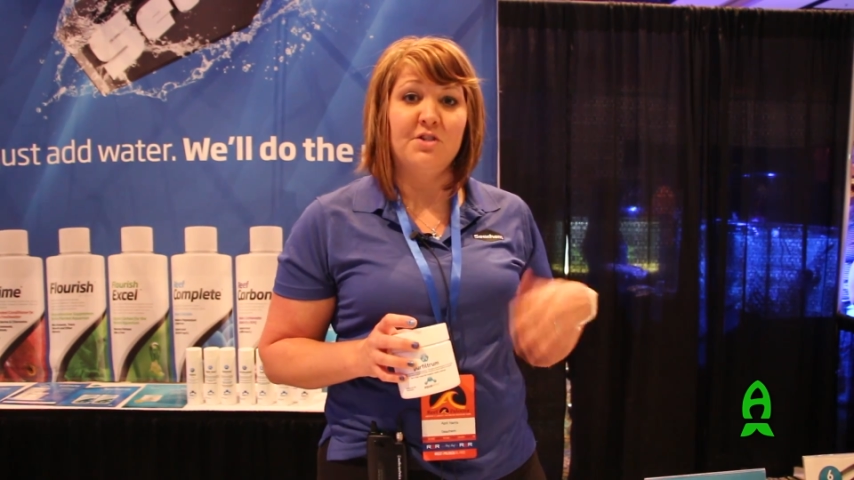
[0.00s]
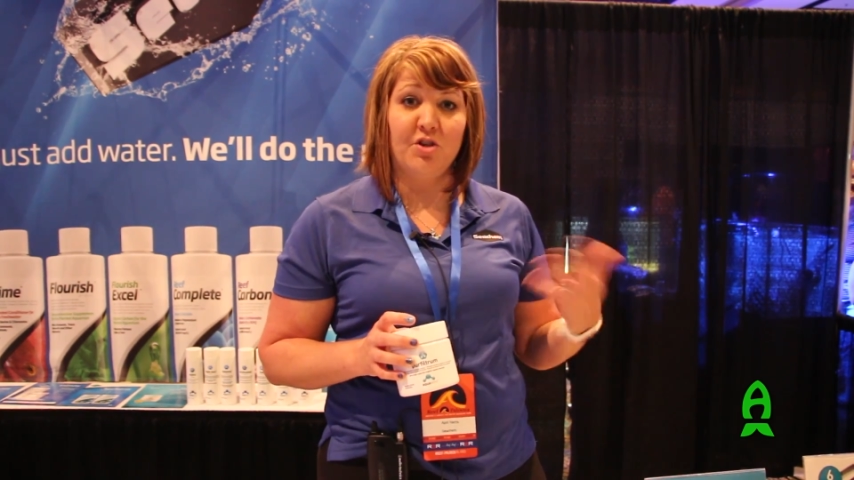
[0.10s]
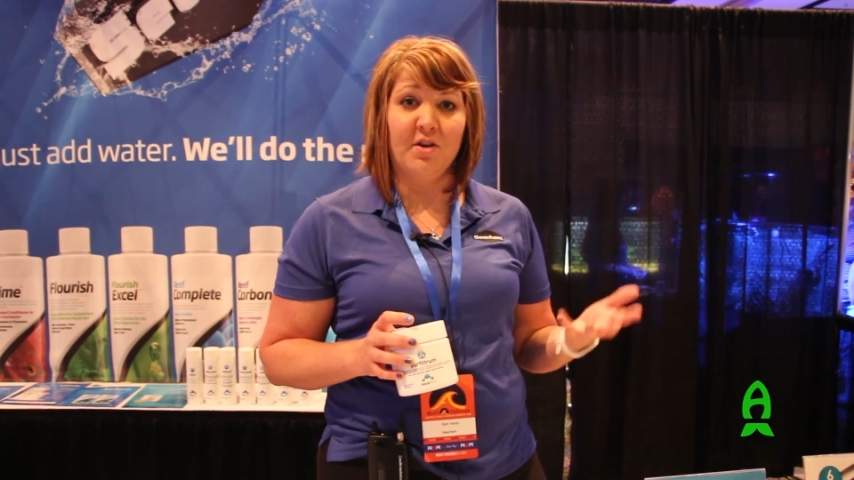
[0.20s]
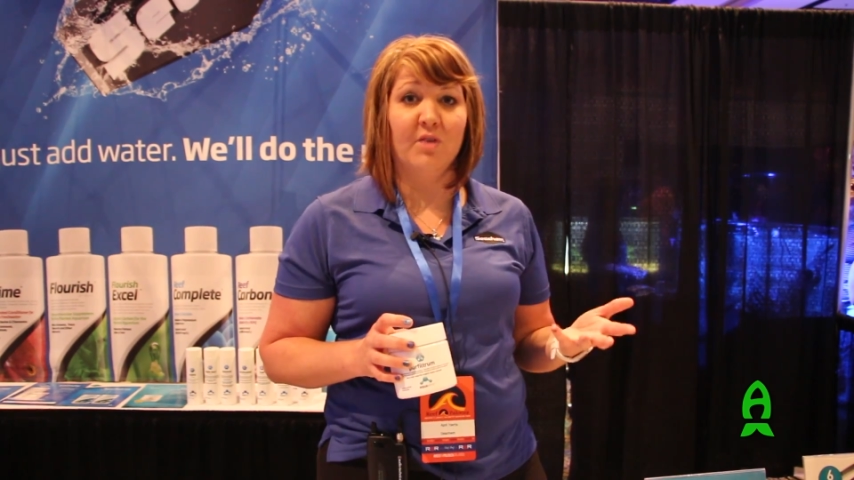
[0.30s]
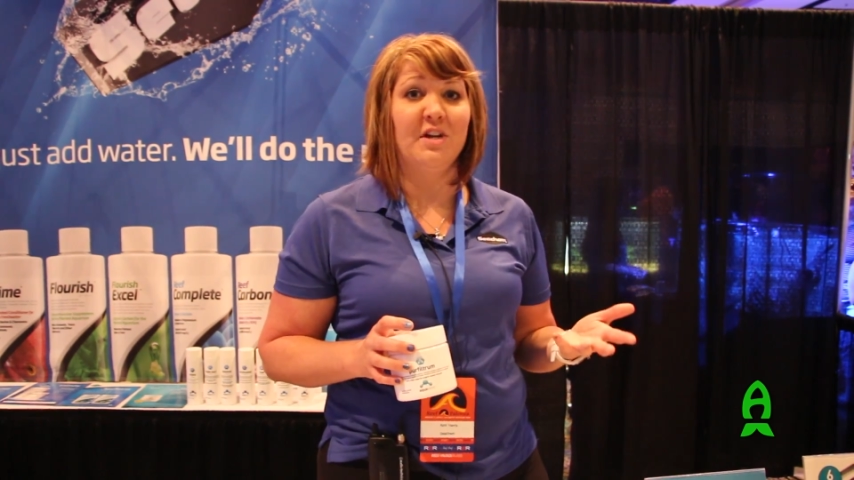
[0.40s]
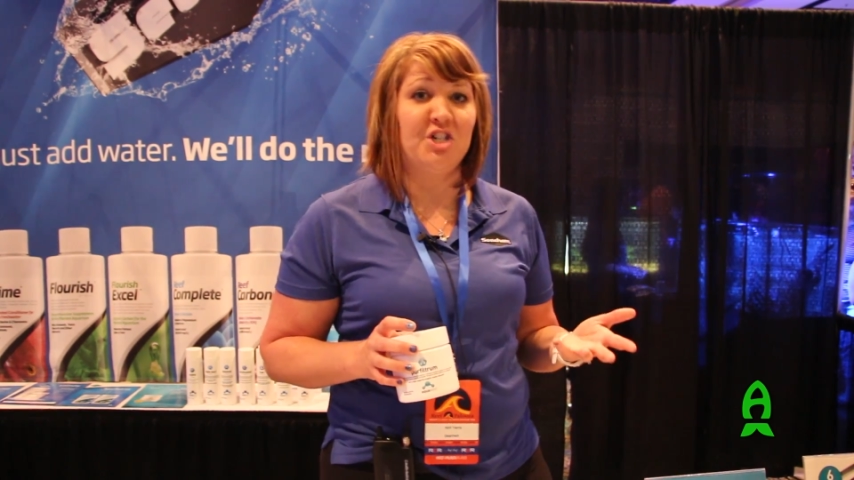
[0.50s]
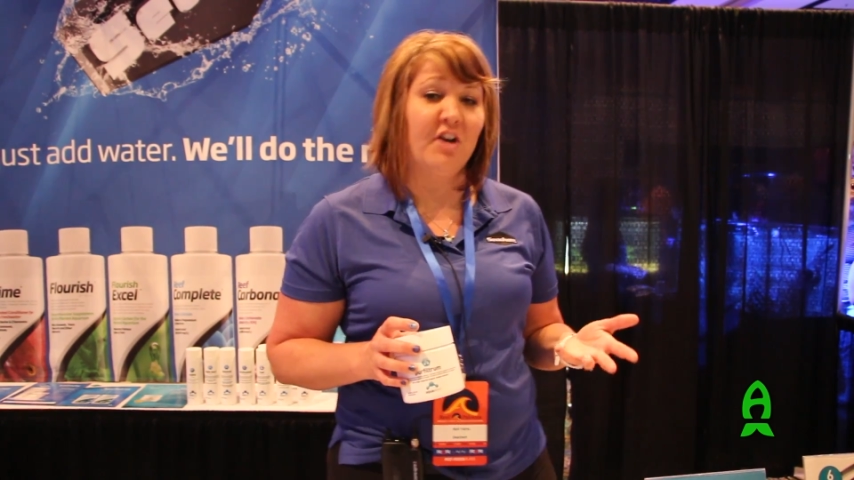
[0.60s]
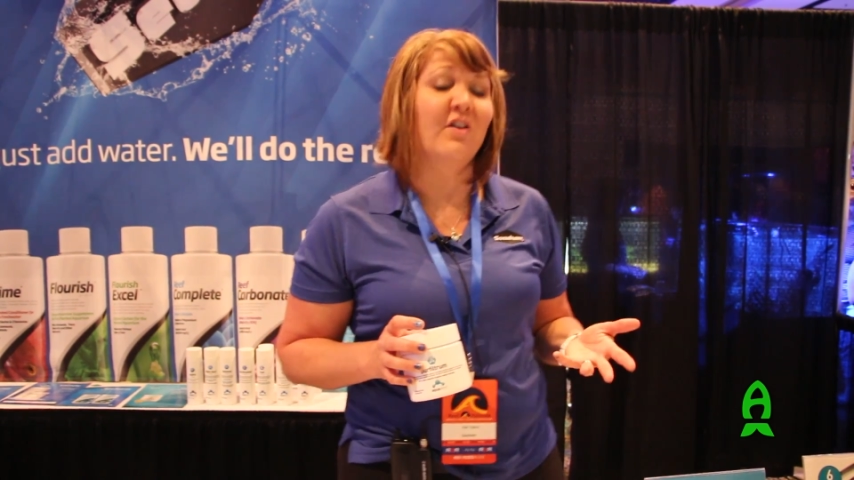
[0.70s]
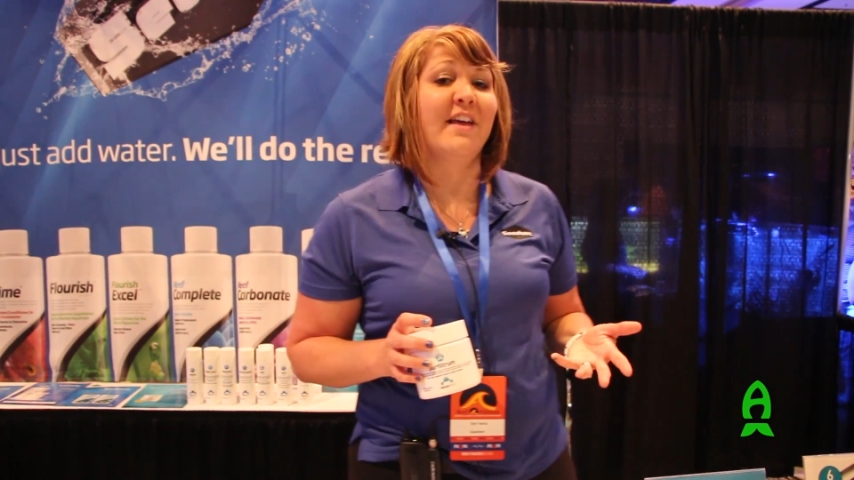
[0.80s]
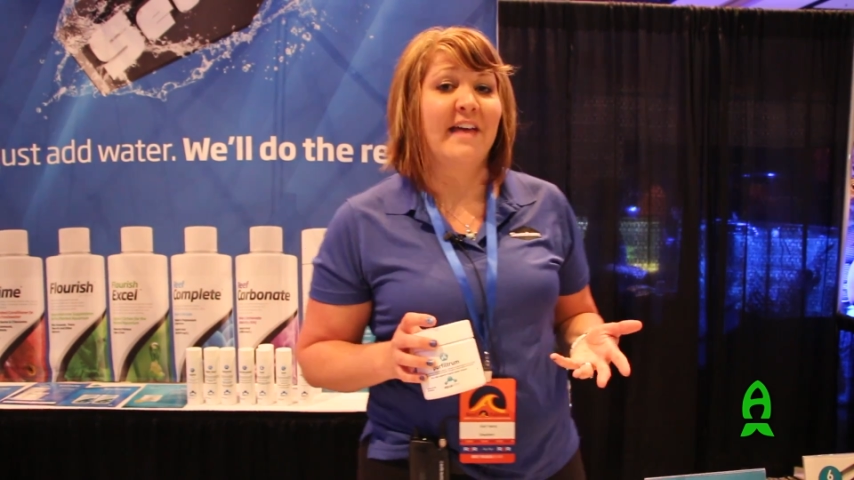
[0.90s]
so you can
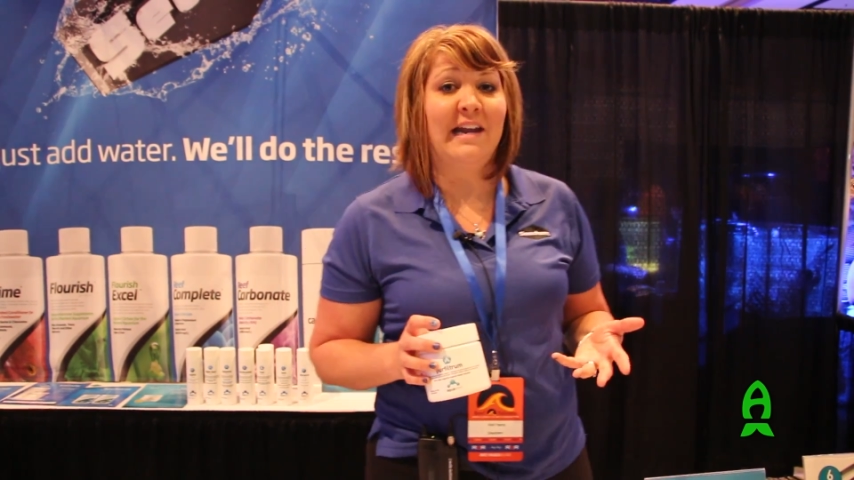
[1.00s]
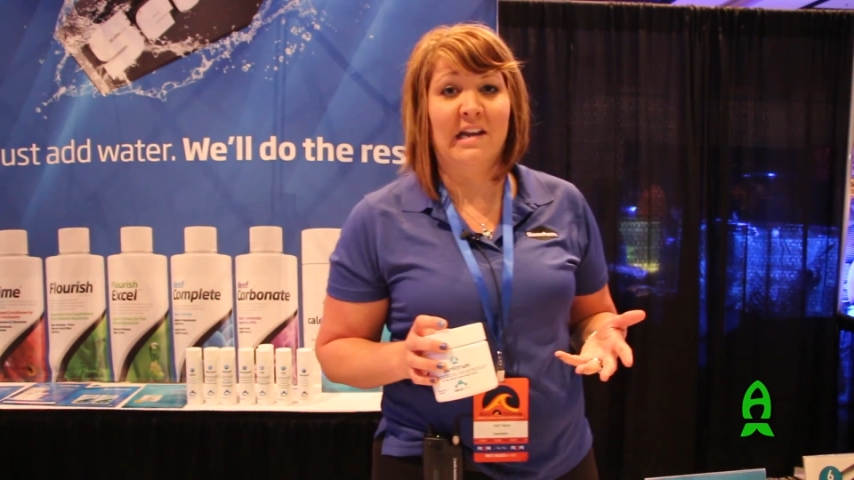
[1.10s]
regenerate that